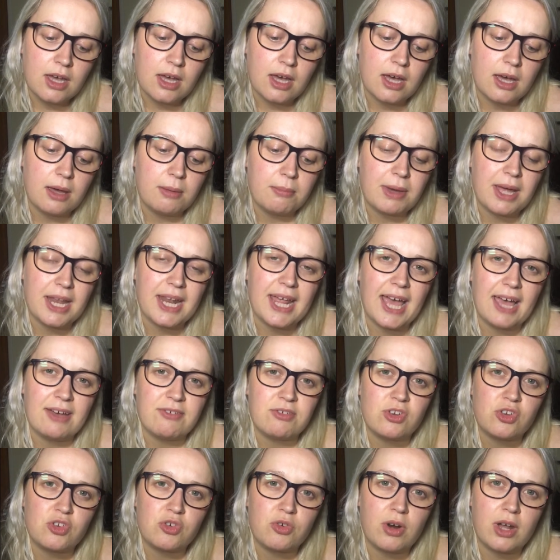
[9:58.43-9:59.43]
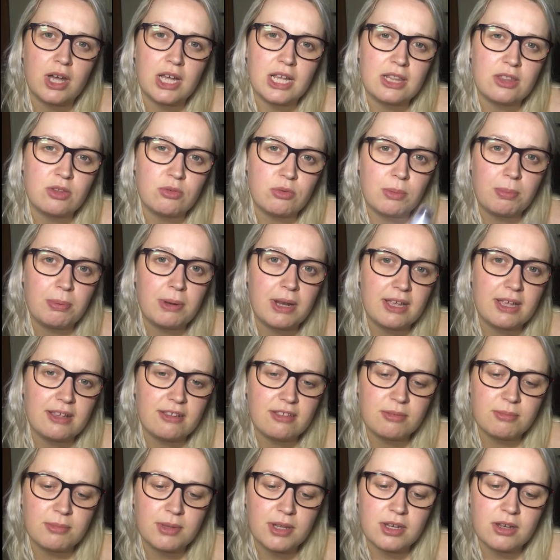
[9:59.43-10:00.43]
And I haven't tried the
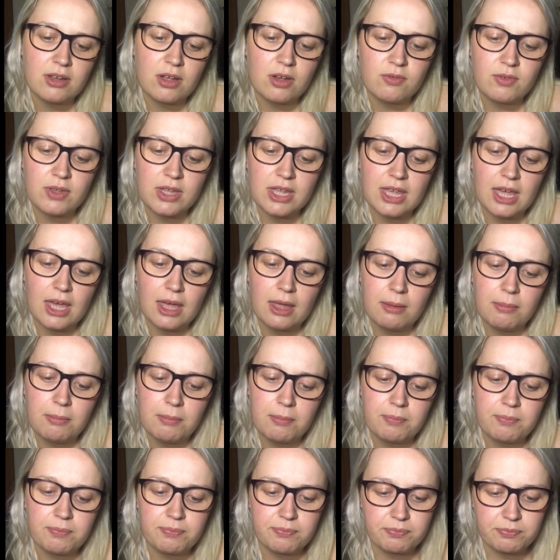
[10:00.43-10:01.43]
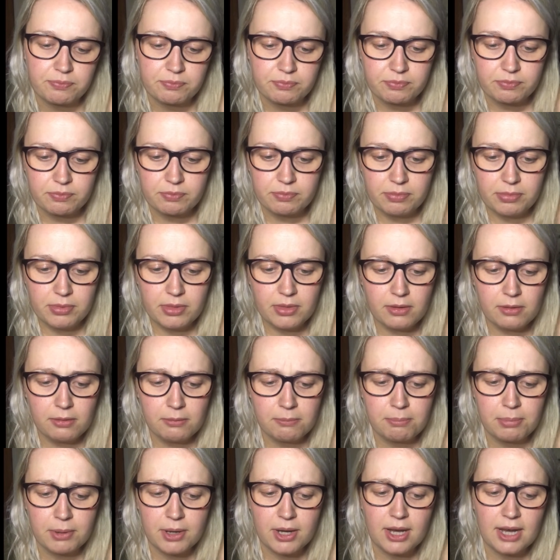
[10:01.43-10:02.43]
replacement of it yet,
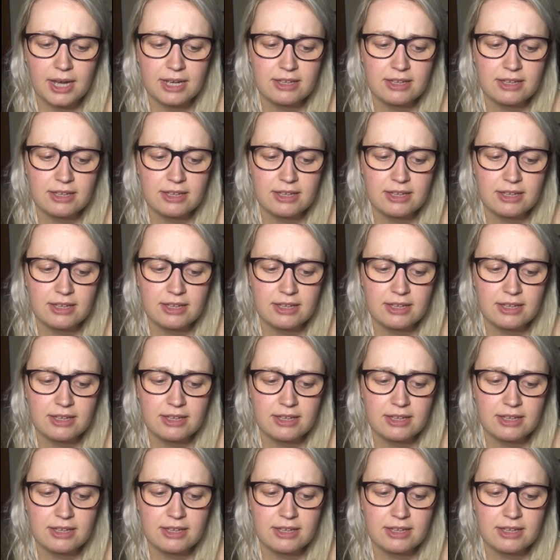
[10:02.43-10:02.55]
but